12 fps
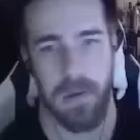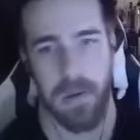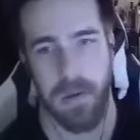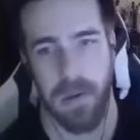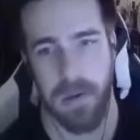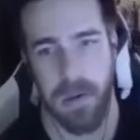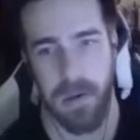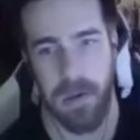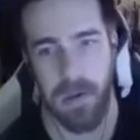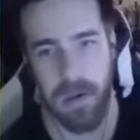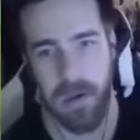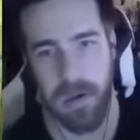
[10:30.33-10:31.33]

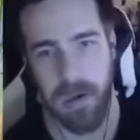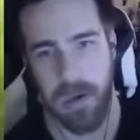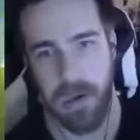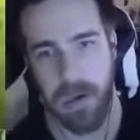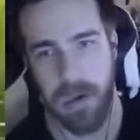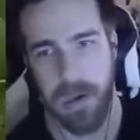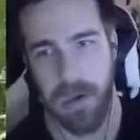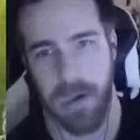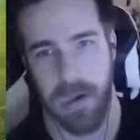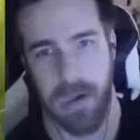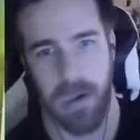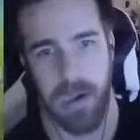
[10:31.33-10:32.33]

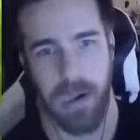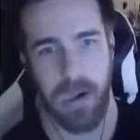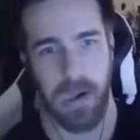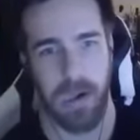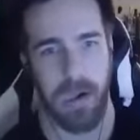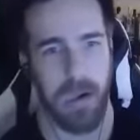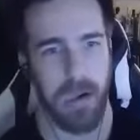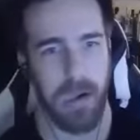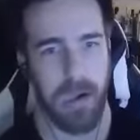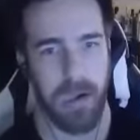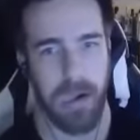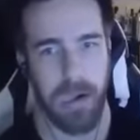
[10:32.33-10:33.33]

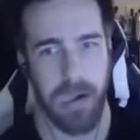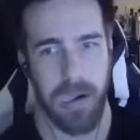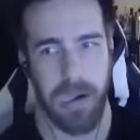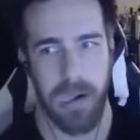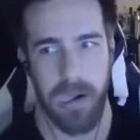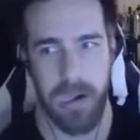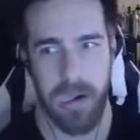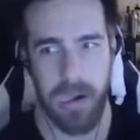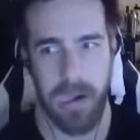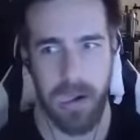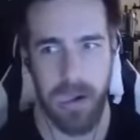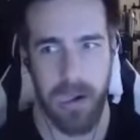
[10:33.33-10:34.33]

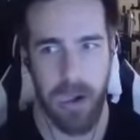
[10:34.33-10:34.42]
(silence)